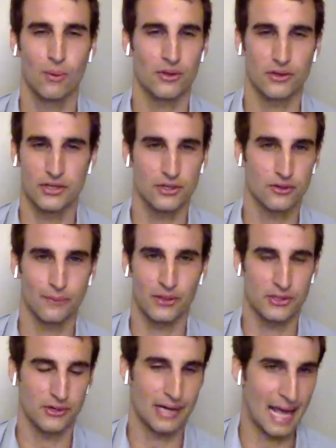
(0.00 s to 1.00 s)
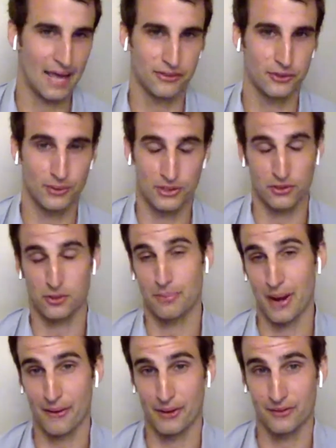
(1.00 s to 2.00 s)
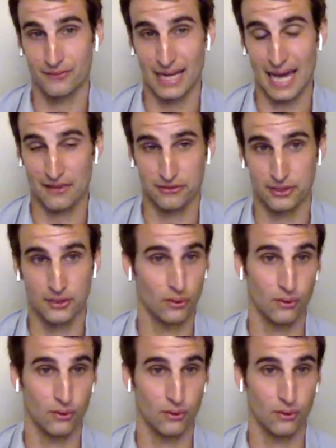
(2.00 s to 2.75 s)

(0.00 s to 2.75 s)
whether you're an athlete, whether you're the parent of an athlete,